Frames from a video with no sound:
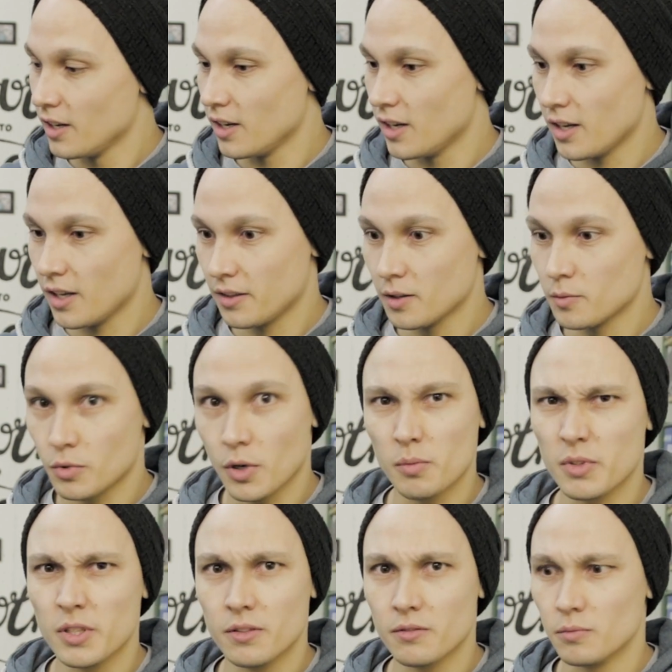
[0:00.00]
I think
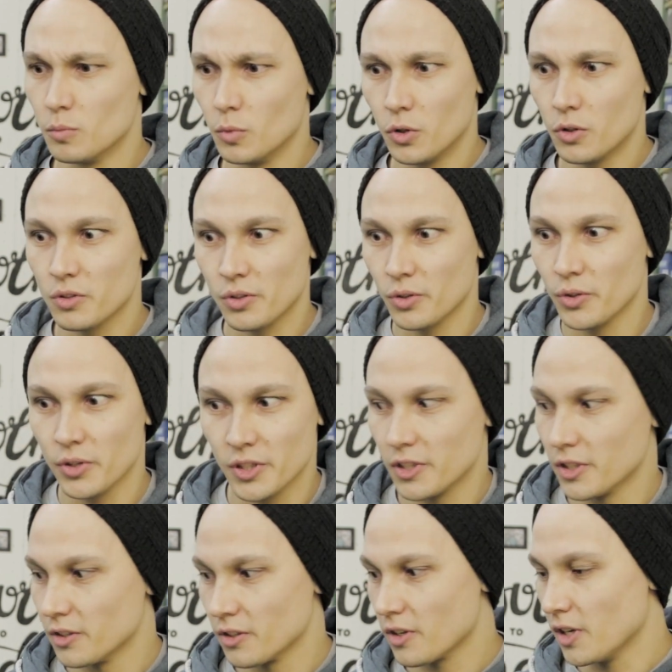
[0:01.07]
probably even more dirty
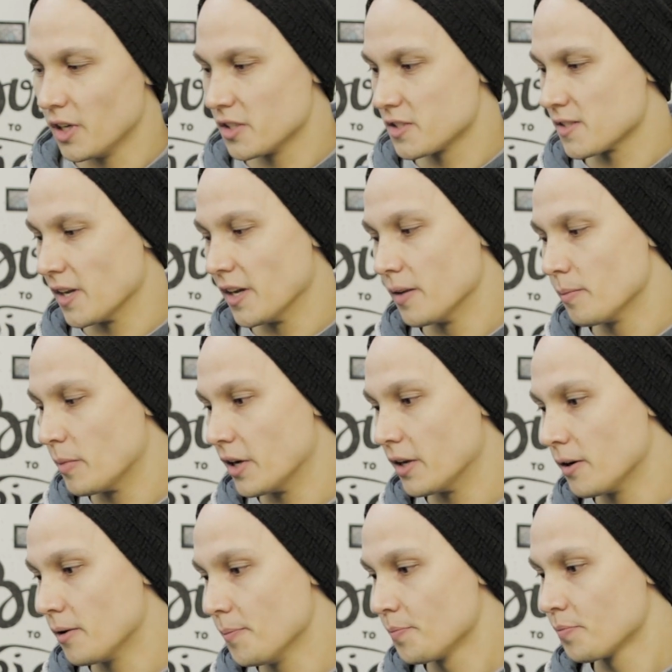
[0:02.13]
than the clutch side,
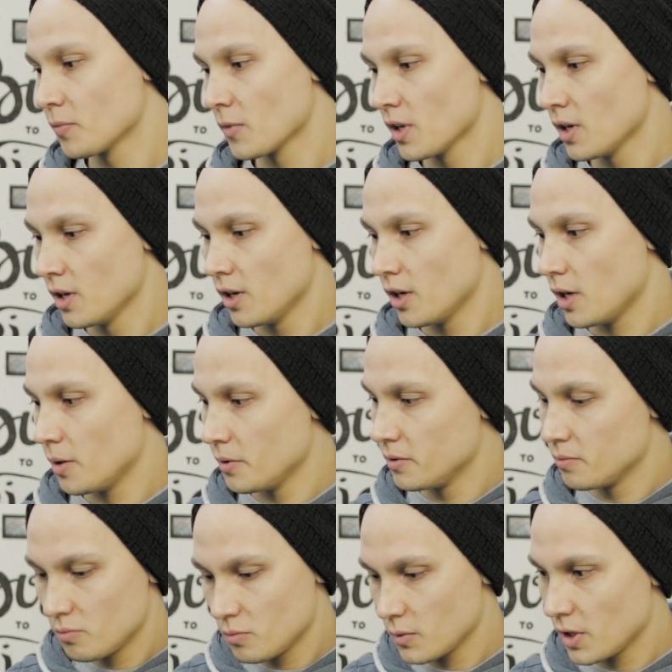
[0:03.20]
but I
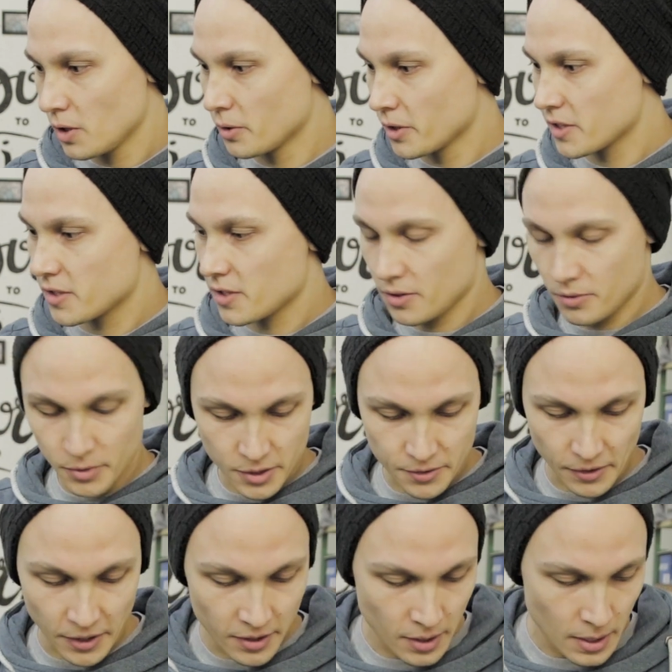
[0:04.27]
mean, it works
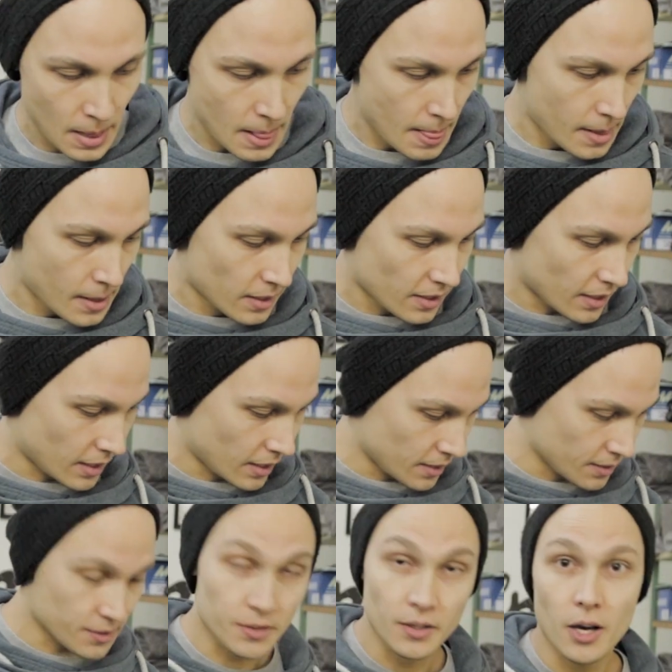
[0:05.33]
fine.
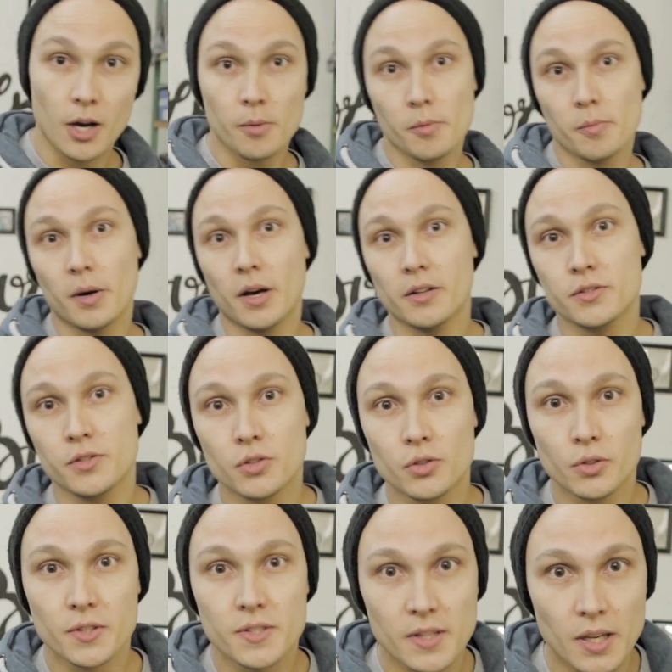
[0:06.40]
So now I'm about to
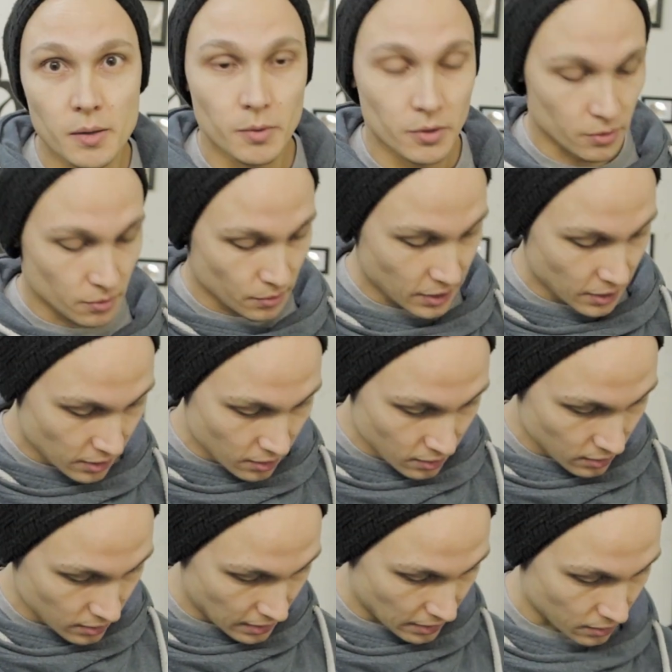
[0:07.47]
do the same on the
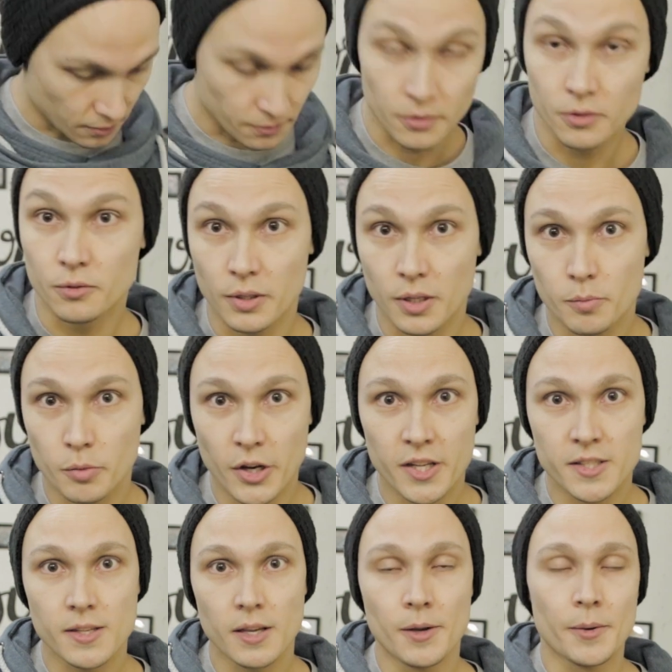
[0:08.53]
rear, like for the rear
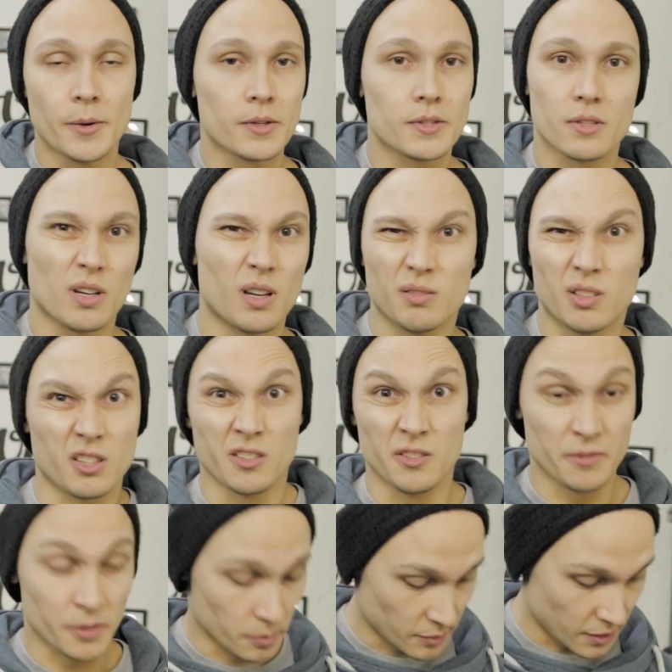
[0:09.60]
brakes. So I'm not going
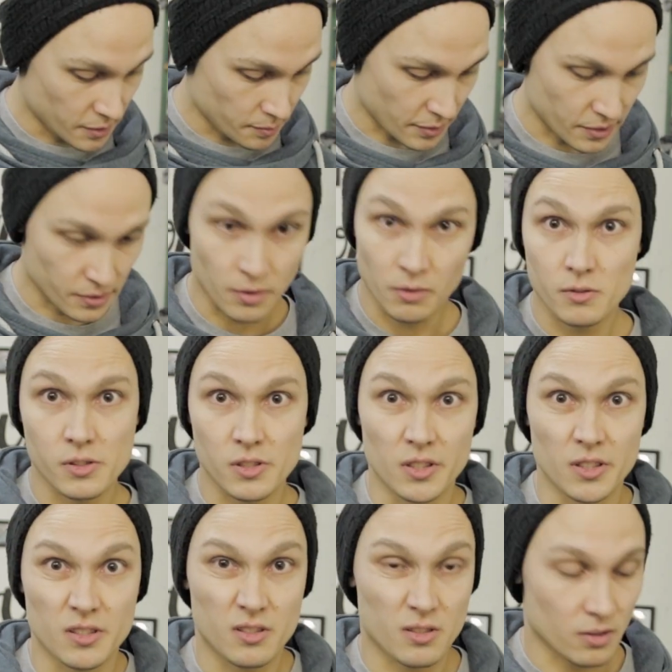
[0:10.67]
to film this because
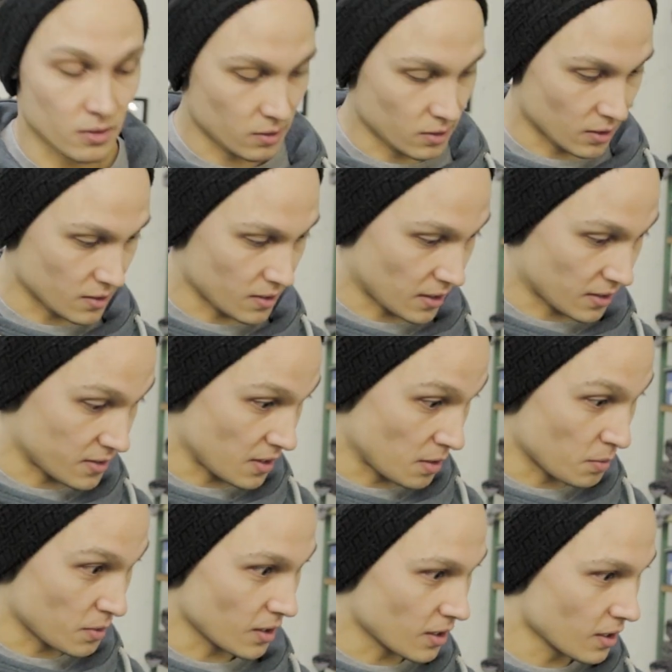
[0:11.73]
obviously it's just the exact
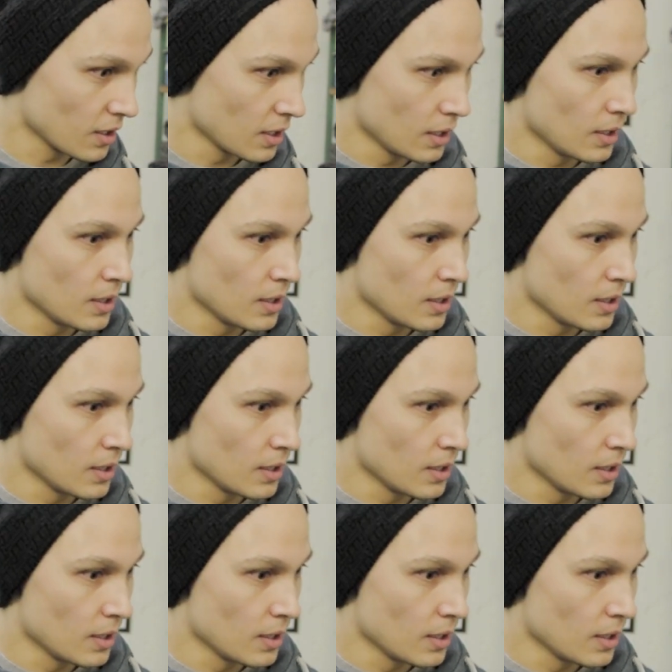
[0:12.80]
same thing.